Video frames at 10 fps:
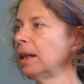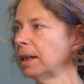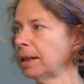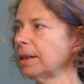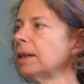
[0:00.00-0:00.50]

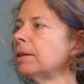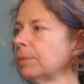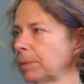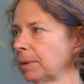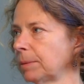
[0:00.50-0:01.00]
Emit
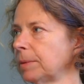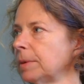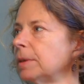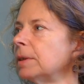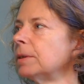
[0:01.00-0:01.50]

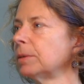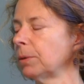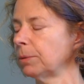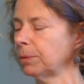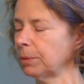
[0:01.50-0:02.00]
particulate
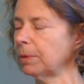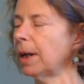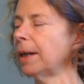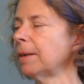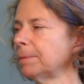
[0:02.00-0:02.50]
smoke.
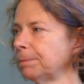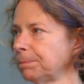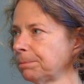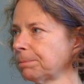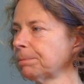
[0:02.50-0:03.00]
right.
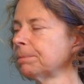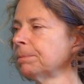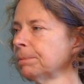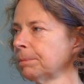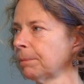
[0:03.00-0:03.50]

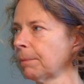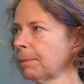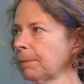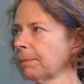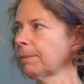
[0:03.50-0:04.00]
Yeah, well,
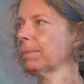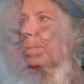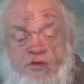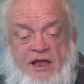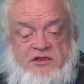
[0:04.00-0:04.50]
you know,
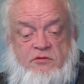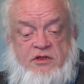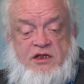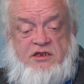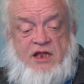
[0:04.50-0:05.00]
that's what
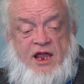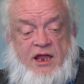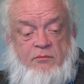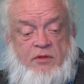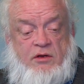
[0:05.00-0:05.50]
they
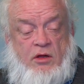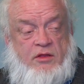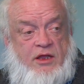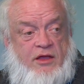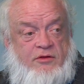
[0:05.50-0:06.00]
say, But but they're,
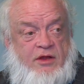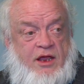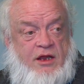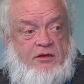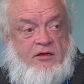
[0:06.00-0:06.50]
on the other not
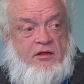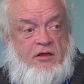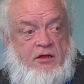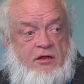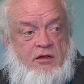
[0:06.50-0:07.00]
looking hand,
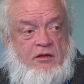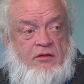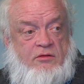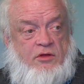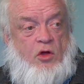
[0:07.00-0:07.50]
at the
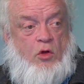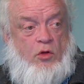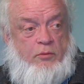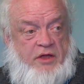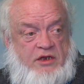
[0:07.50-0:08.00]
the
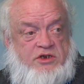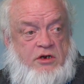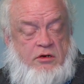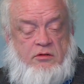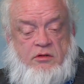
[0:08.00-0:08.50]
whole picture.
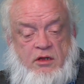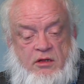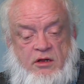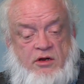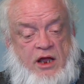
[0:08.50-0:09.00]
cycle,
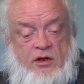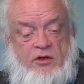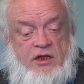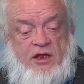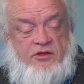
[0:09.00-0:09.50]
right? They're not
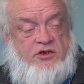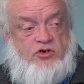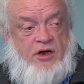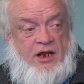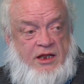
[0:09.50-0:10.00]
looking at the
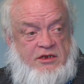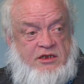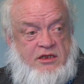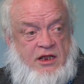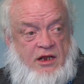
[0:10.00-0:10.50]
trailings
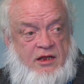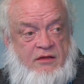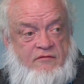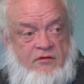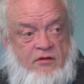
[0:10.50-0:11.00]
that they
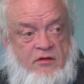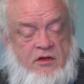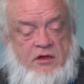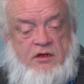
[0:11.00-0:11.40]
leave. Yeah.